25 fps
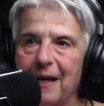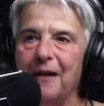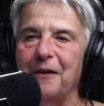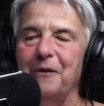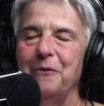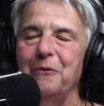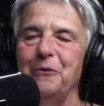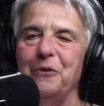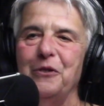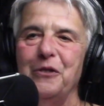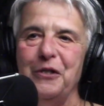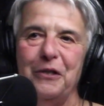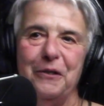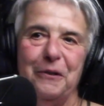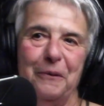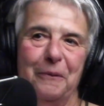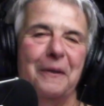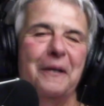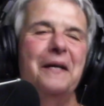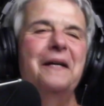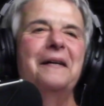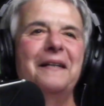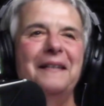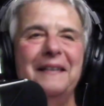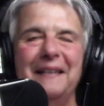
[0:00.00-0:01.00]
I do too.
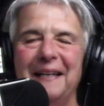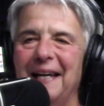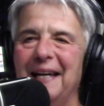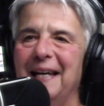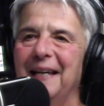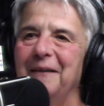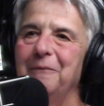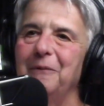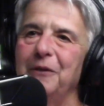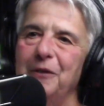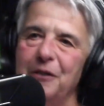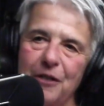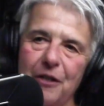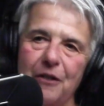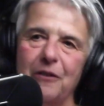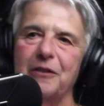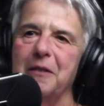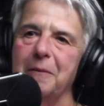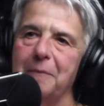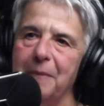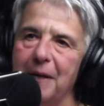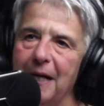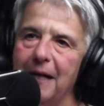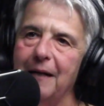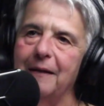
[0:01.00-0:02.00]
Yeah. And we
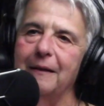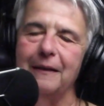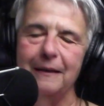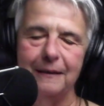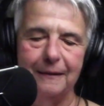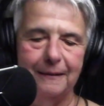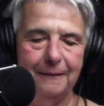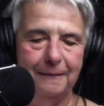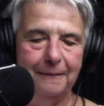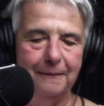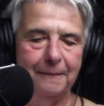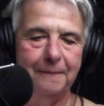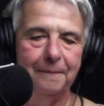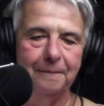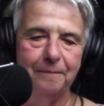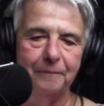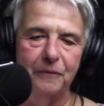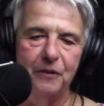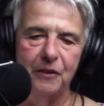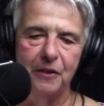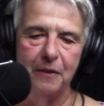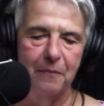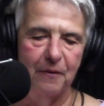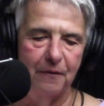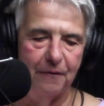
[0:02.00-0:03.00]
talked about
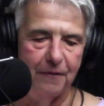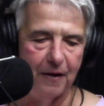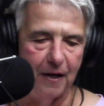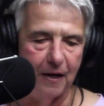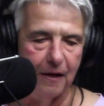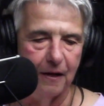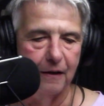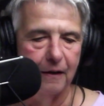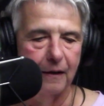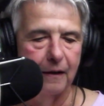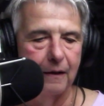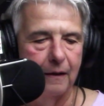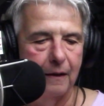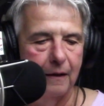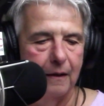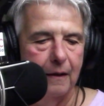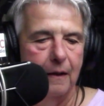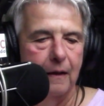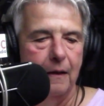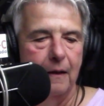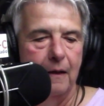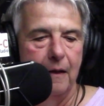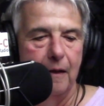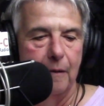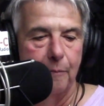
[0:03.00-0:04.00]
some of our
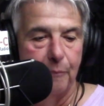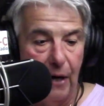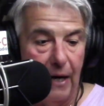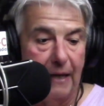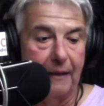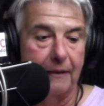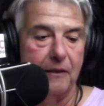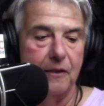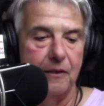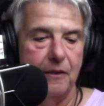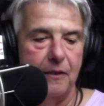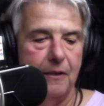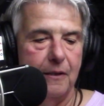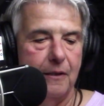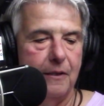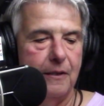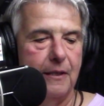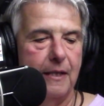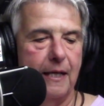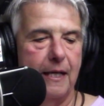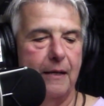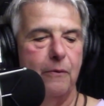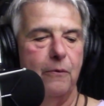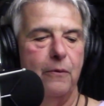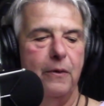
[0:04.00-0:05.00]
practices
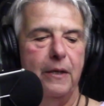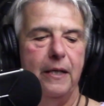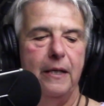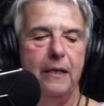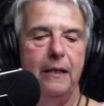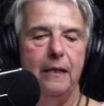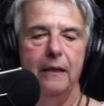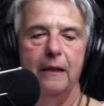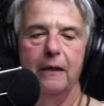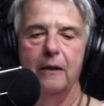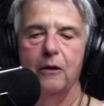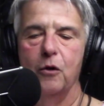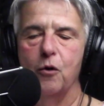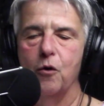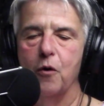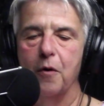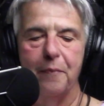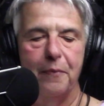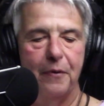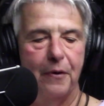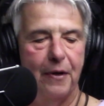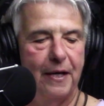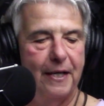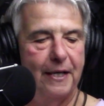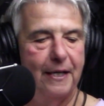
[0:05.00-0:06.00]
that we
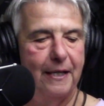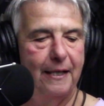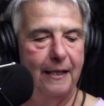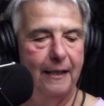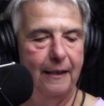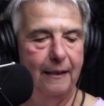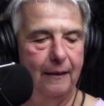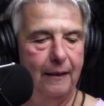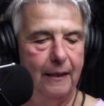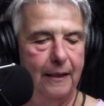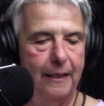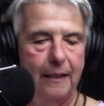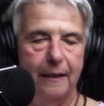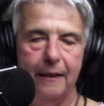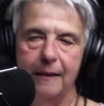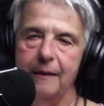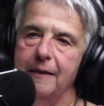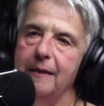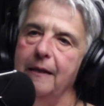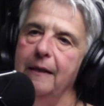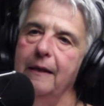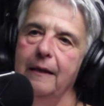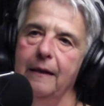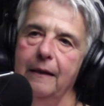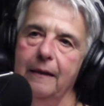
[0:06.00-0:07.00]
incorporated in
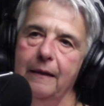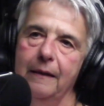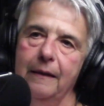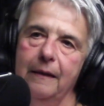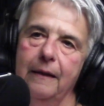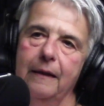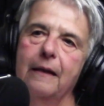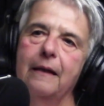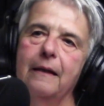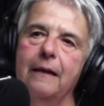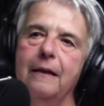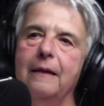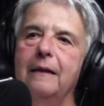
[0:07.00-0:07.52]
Lent and